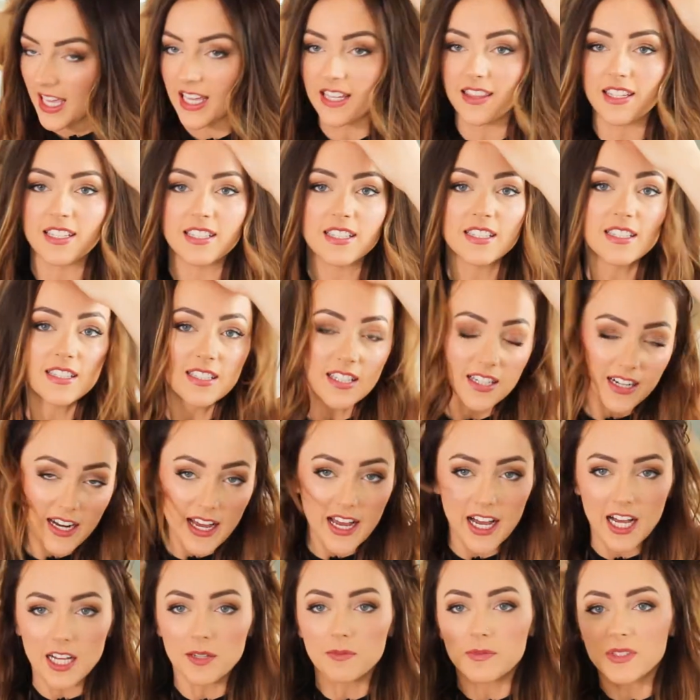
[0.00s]
And this is
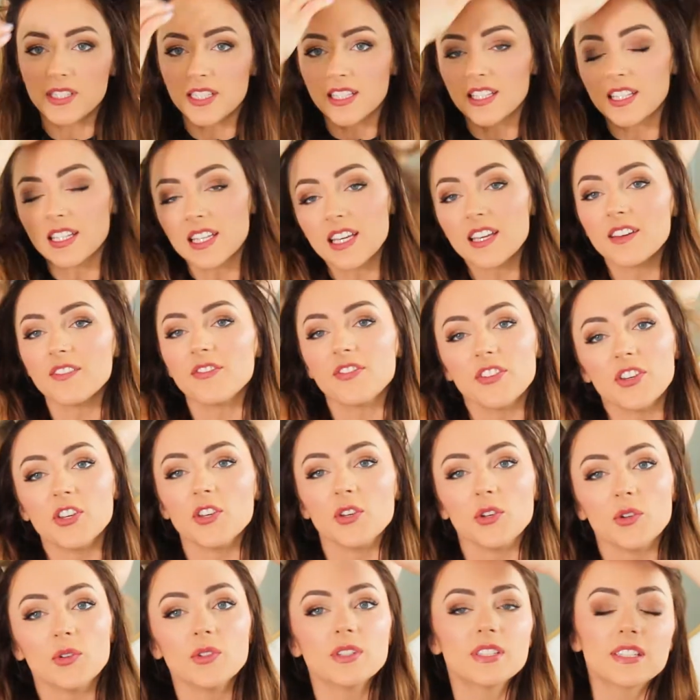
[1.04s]
gonna help to
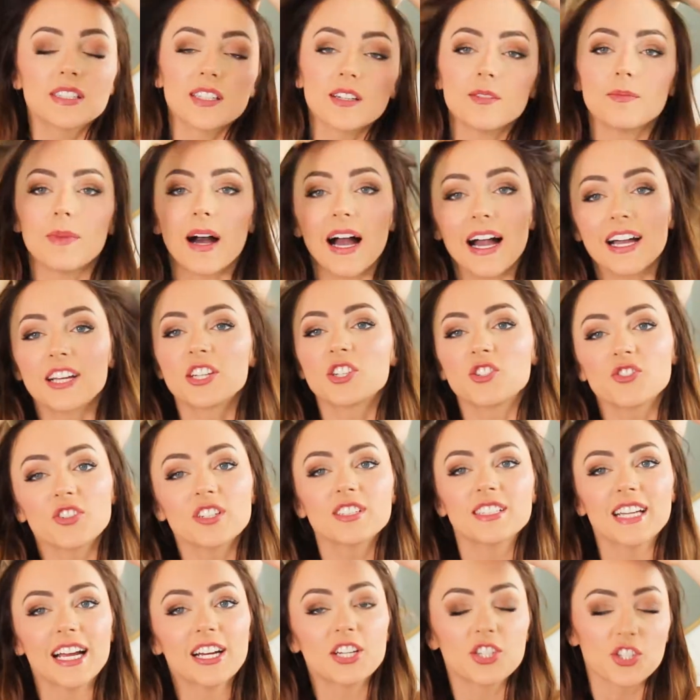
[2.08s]
give you some
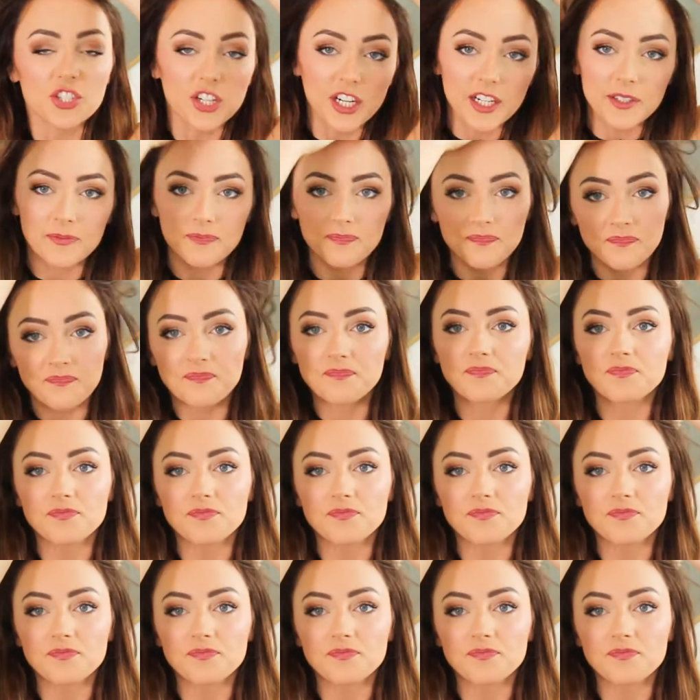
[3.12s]
extra texture.